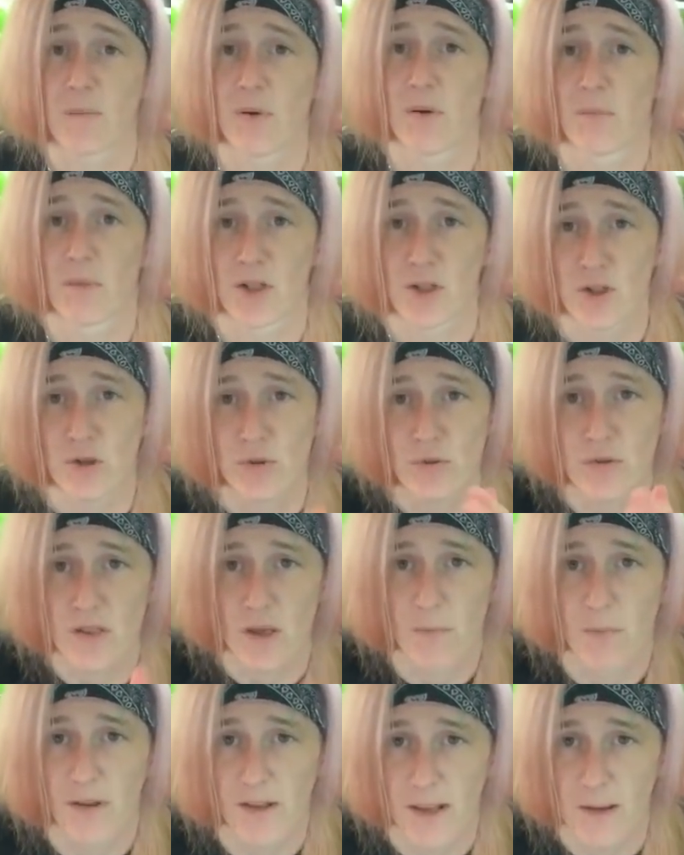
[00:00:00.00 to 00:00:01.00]
put my shoes
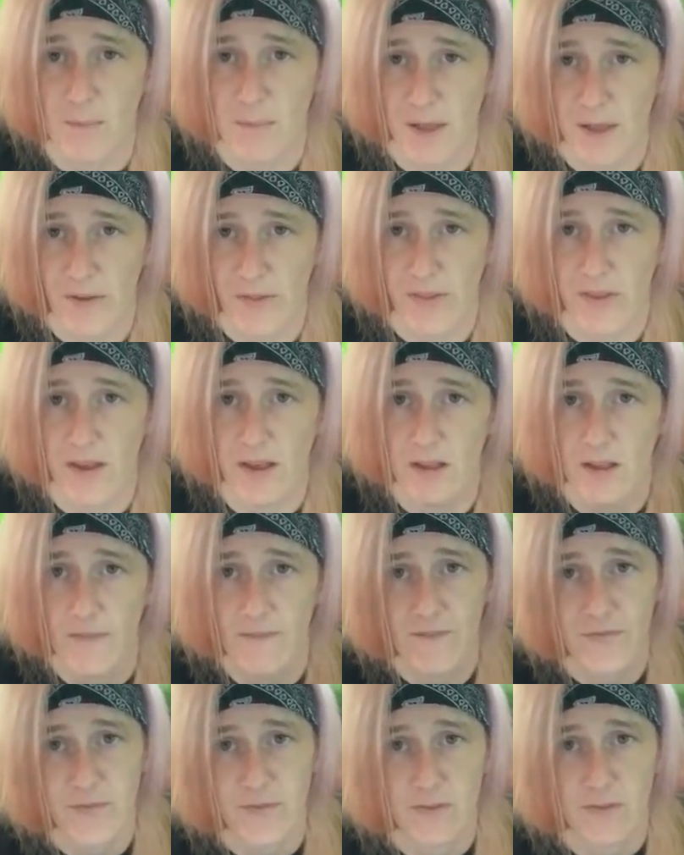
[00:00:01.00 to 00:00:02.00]
up on that belt thing
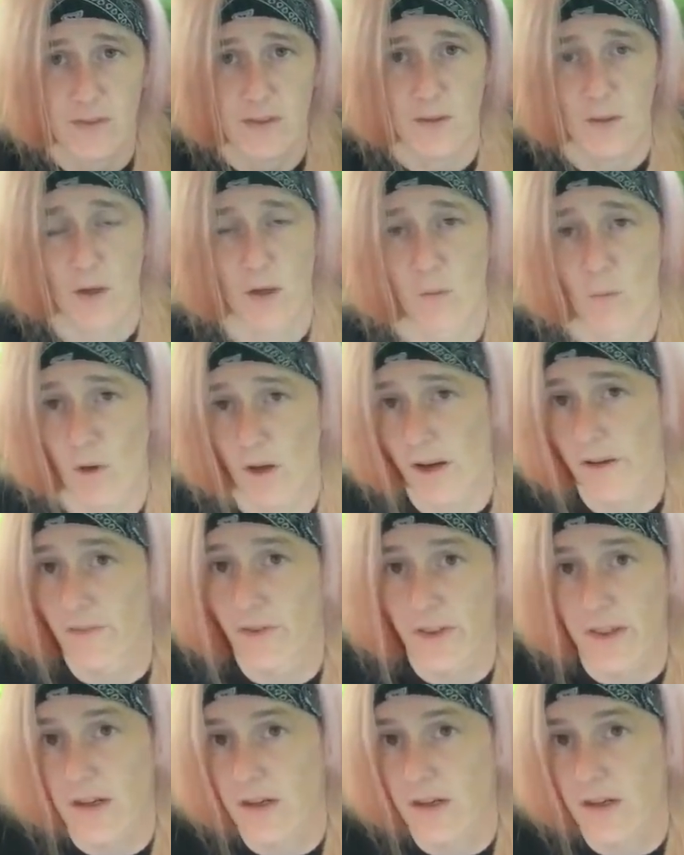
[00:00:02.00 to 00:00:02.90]
or whatever they